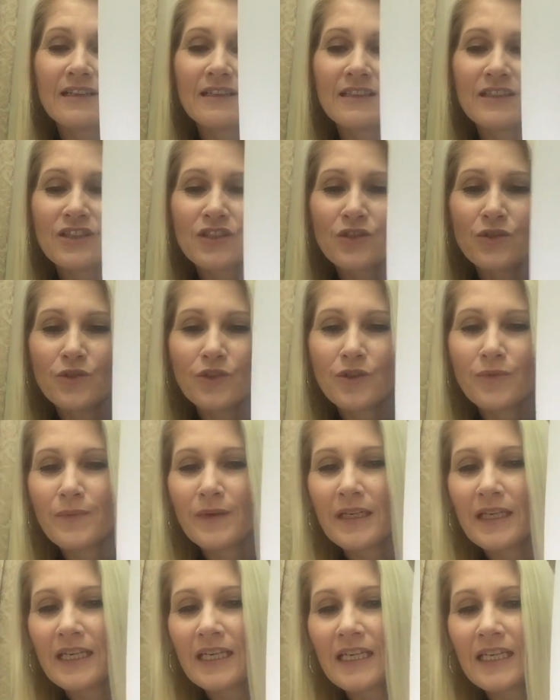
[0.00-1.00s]
This took
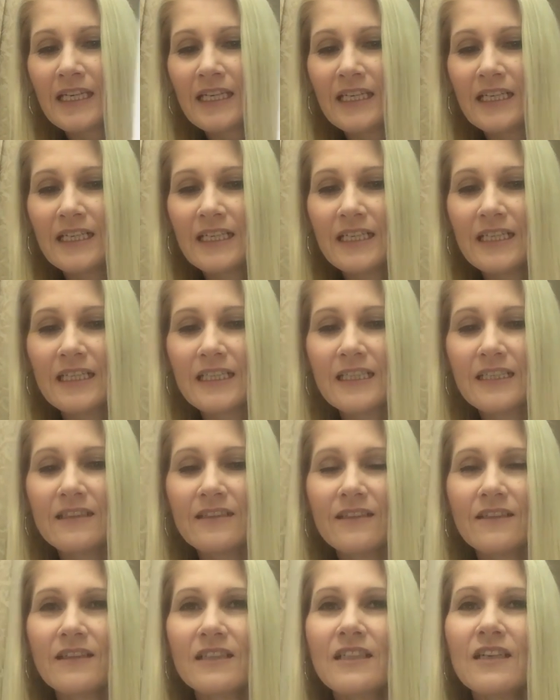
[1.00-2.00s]
me,
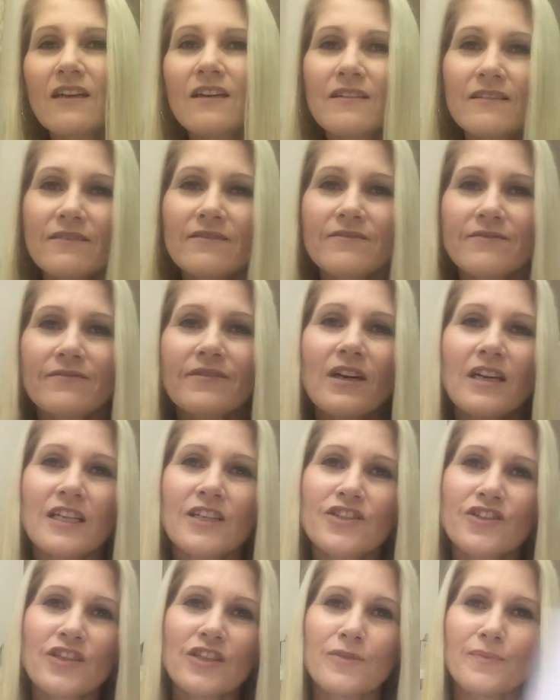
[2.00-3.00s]
I'll
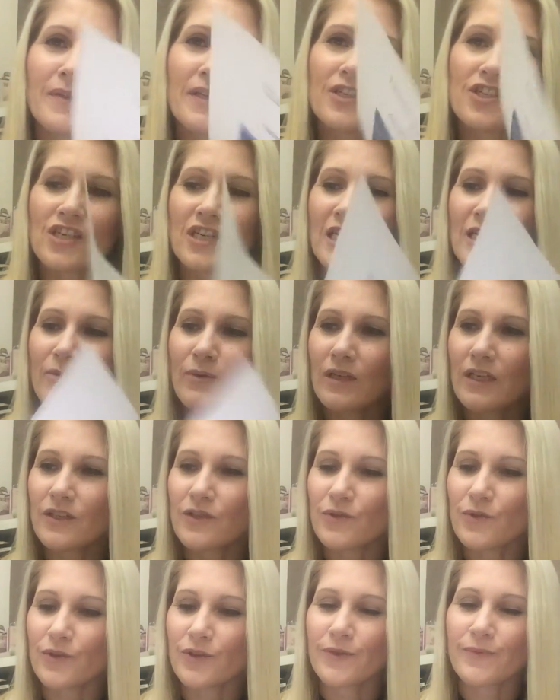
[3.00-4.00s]
insert a picture here while I
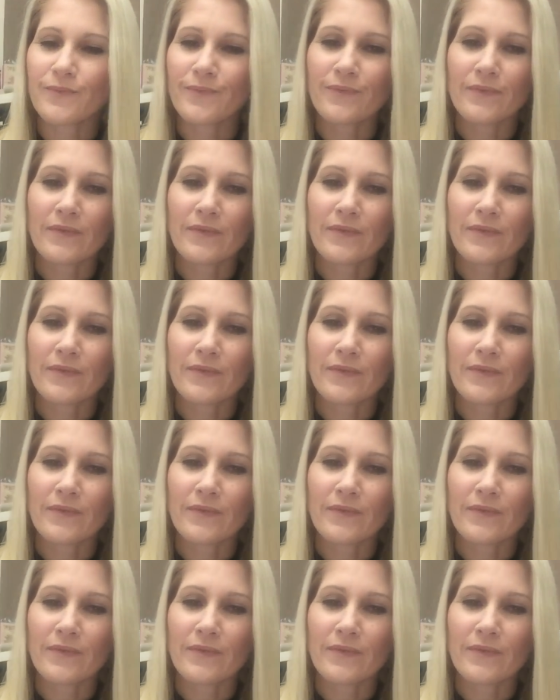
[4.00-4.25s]
talk.